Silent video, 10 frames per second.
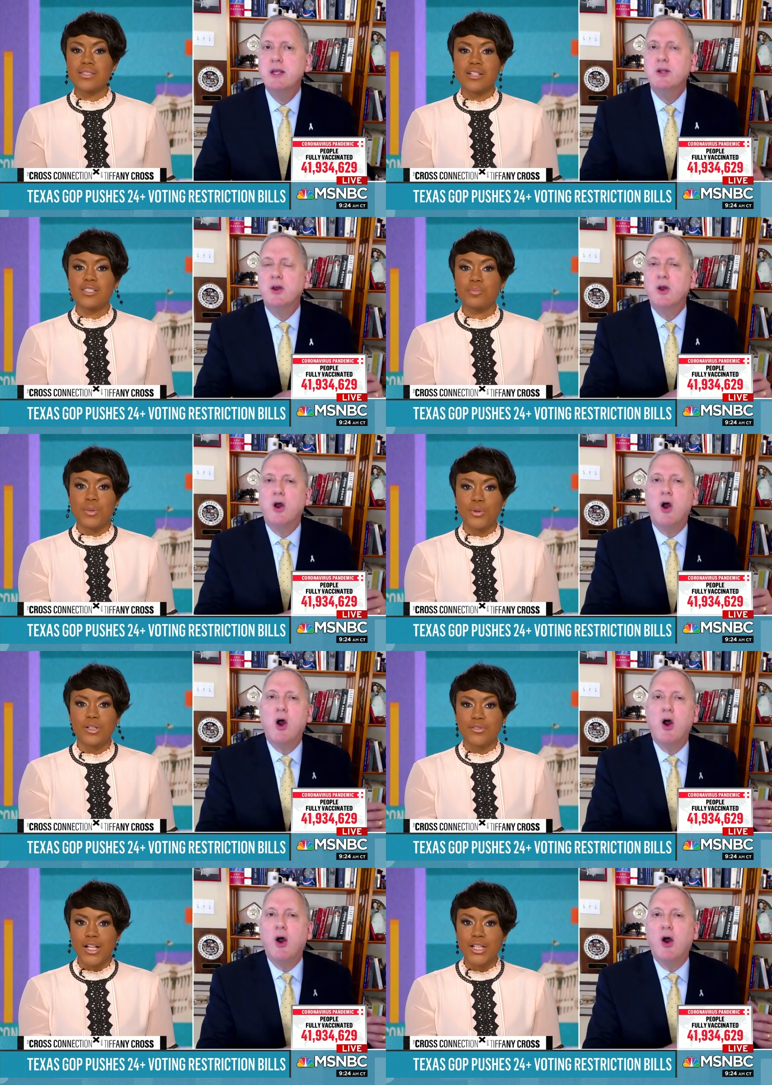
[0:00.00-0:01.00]
Speaker 1: this looks to
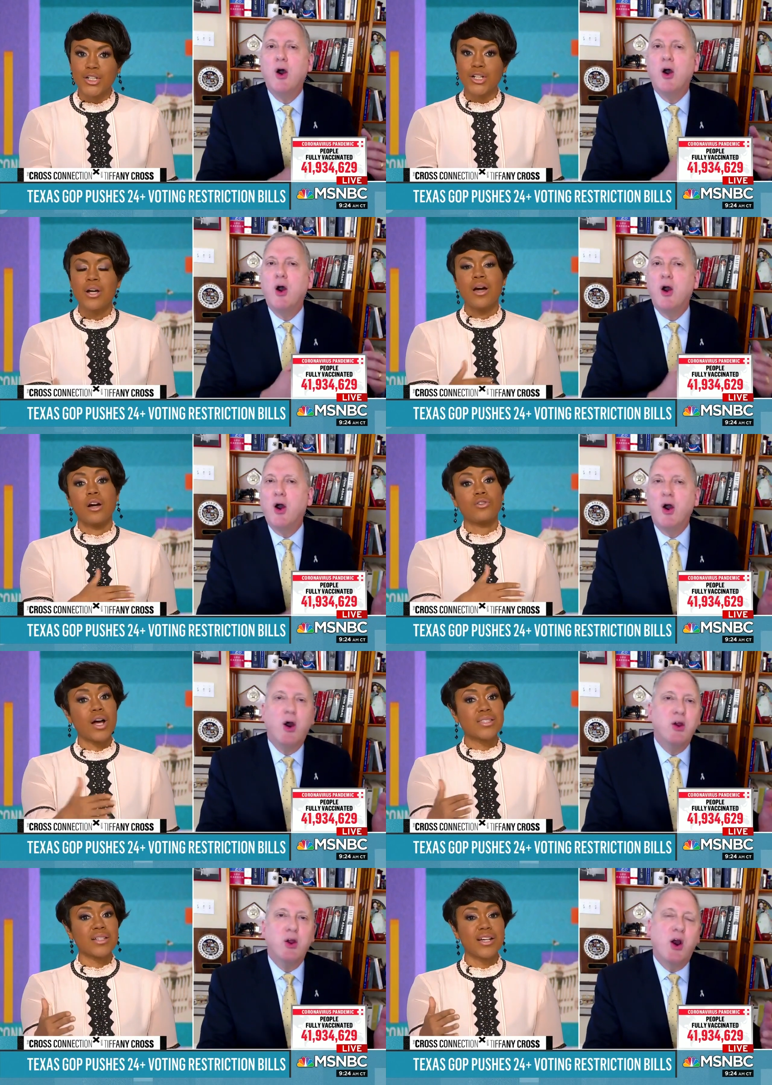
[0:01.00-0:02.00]
people of color
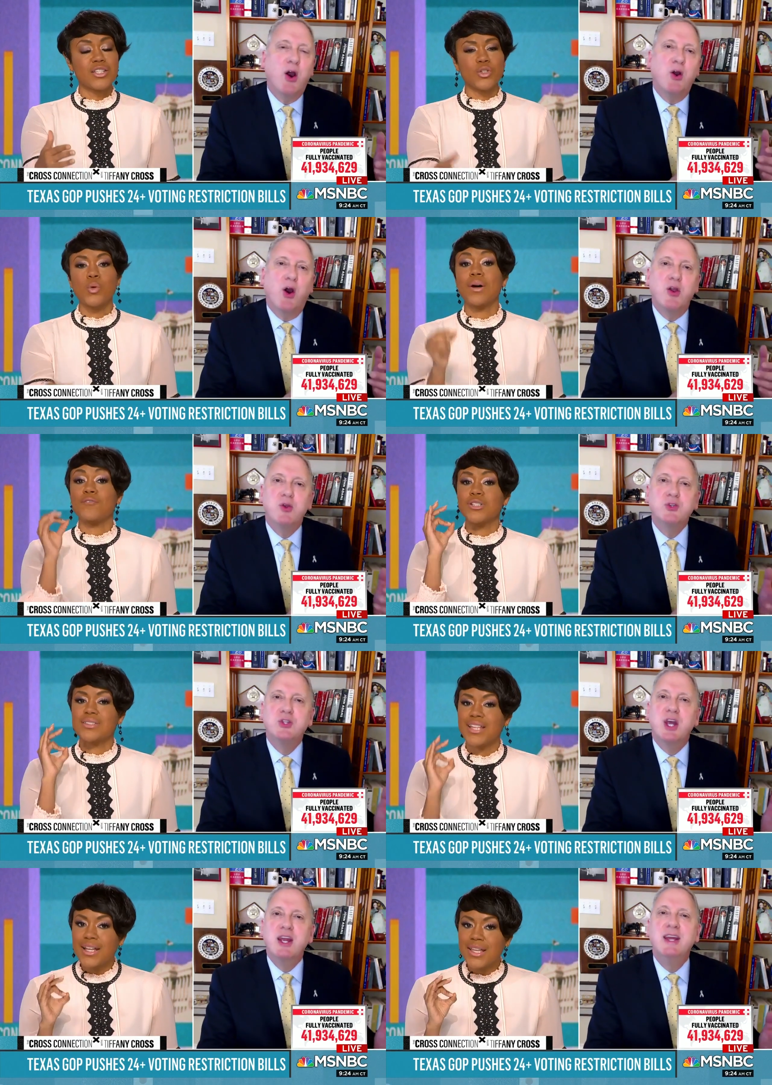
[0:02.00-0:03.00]
across are, the country are, who are have
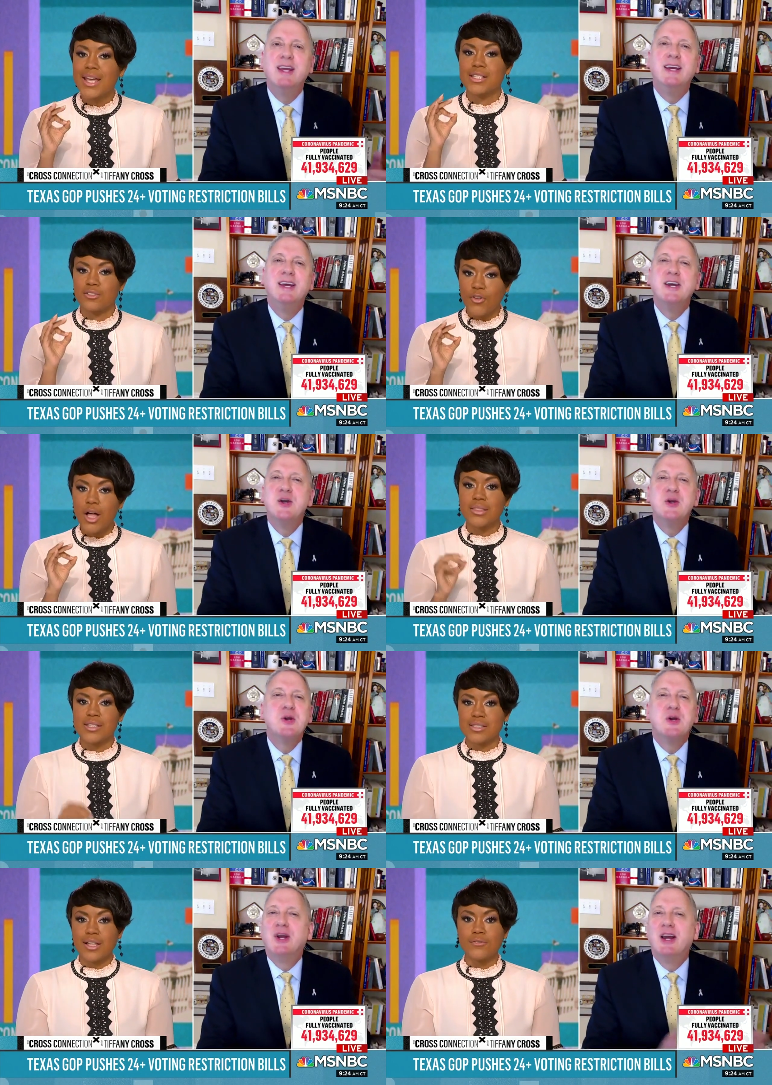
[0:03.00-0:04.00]
for decades fought
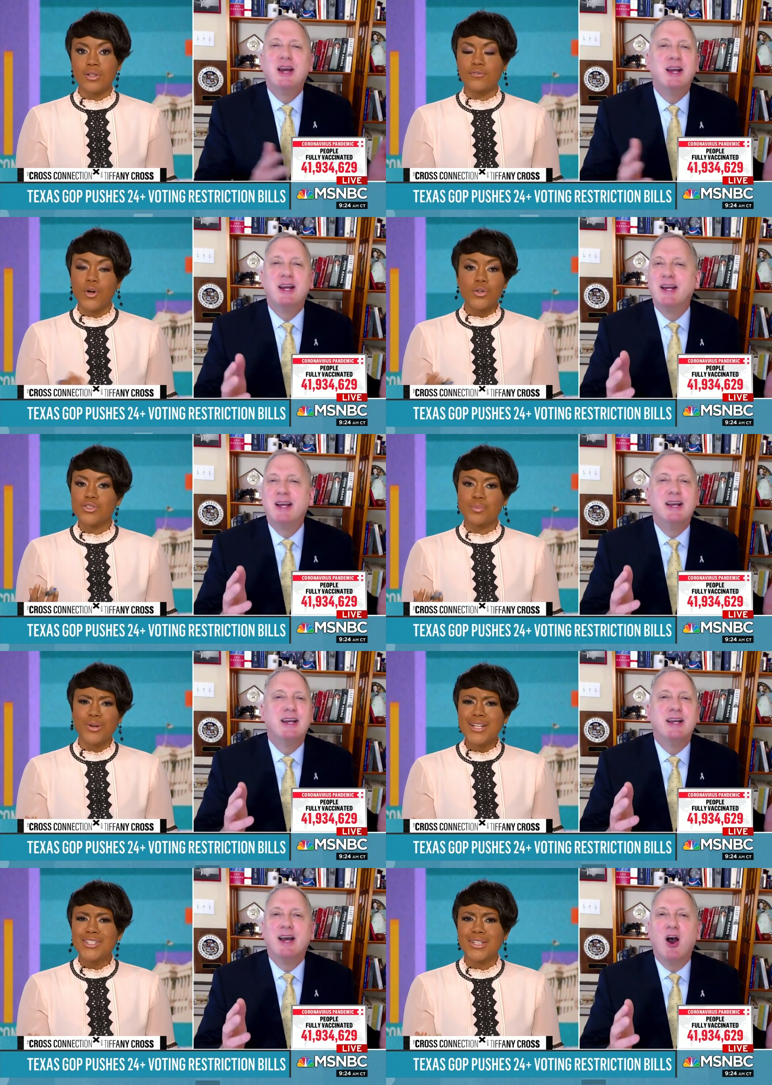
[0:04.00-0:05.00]
this level of voter
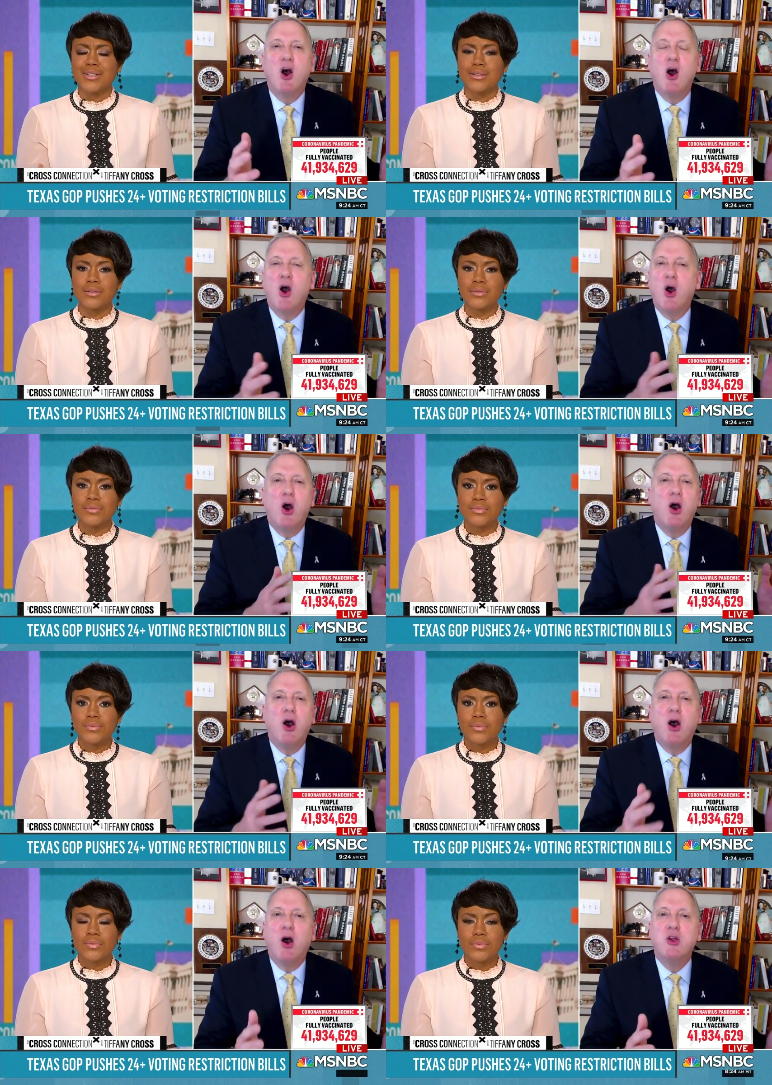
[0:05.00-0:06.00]
suppression.
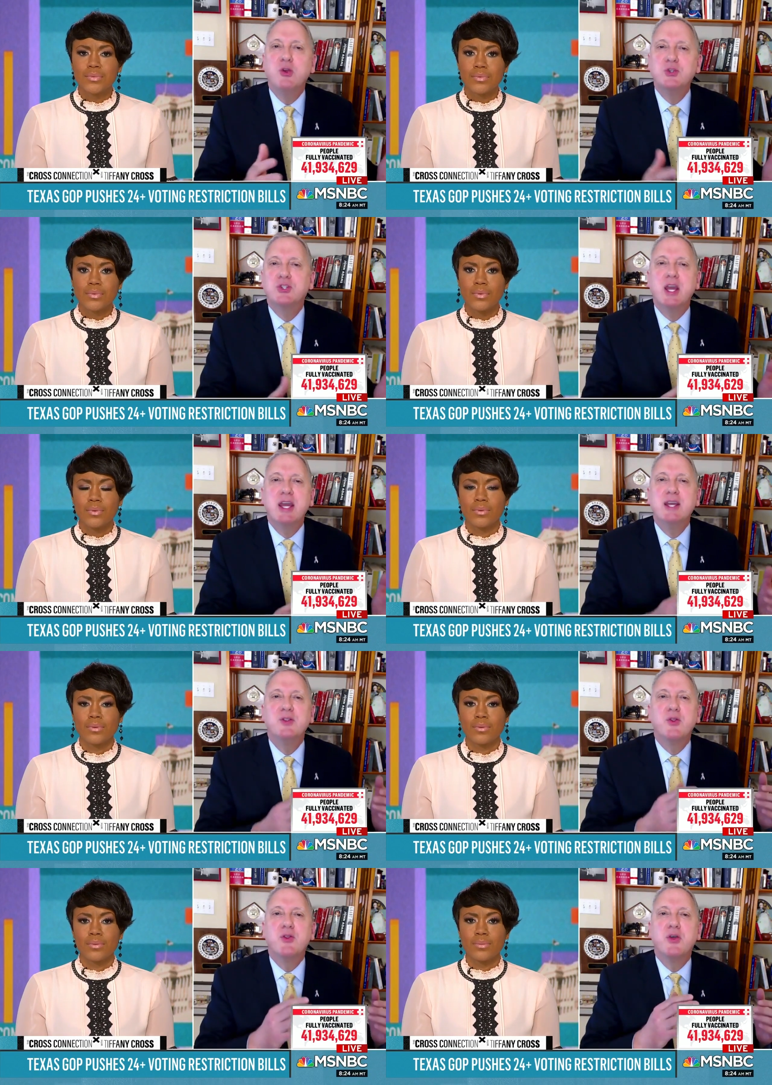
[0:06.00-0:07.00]
Speaker 2: Are you
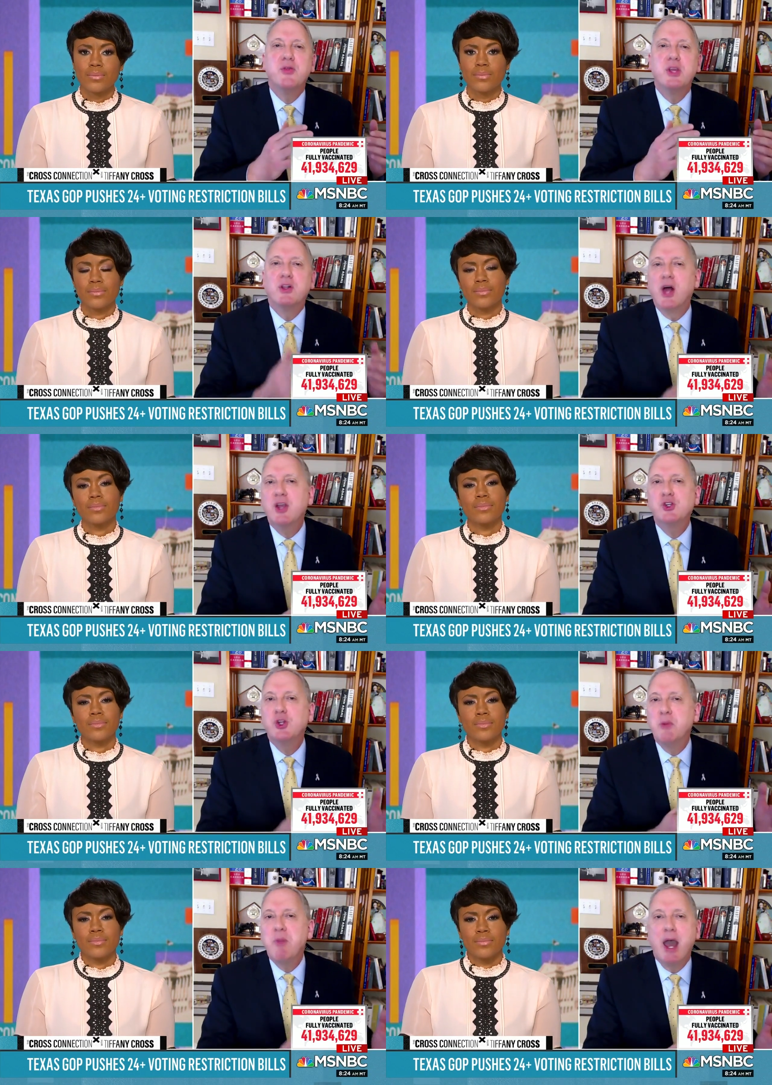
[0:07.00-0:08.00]
saying that the
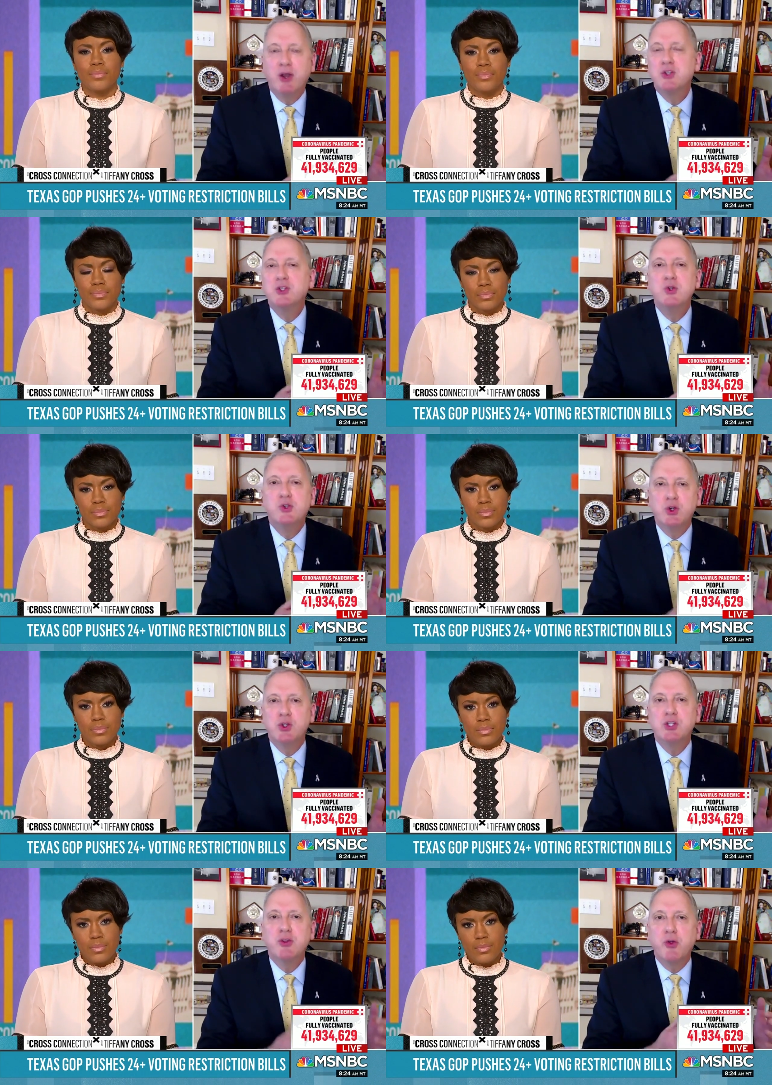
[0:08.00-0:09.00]
election in Paterson, New
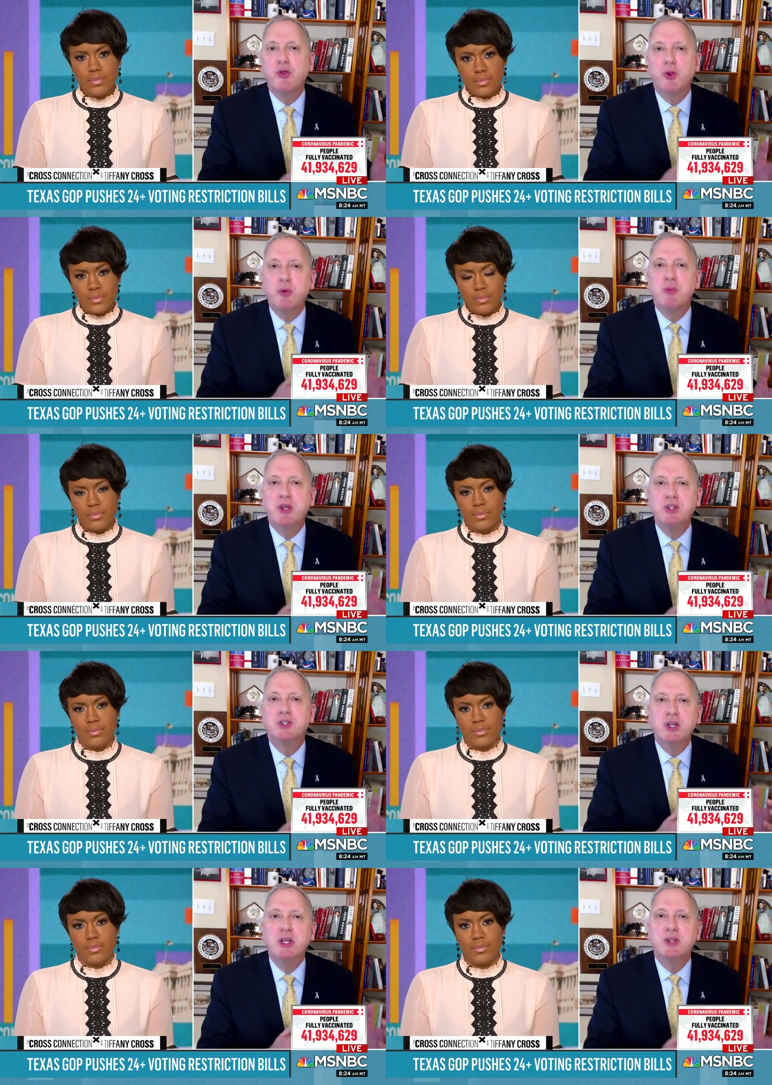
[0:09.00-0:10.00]
Jersey, the third
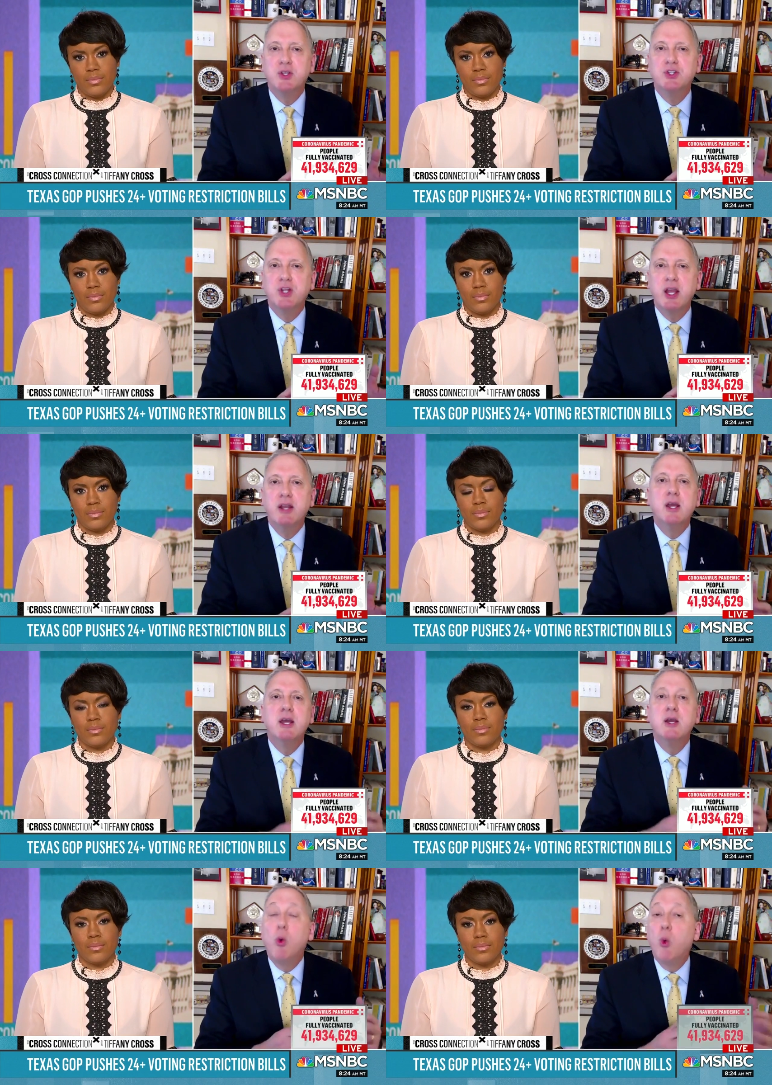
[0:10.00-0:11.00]
biggest city in the state,
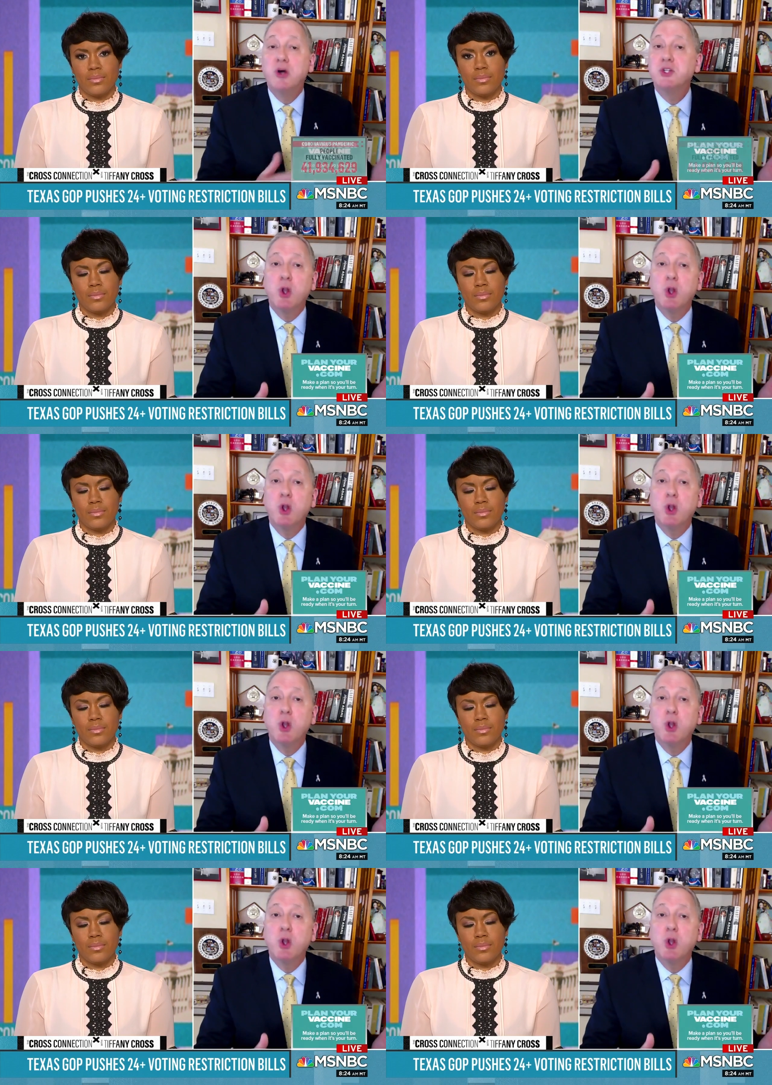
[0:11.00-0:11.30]
wasn't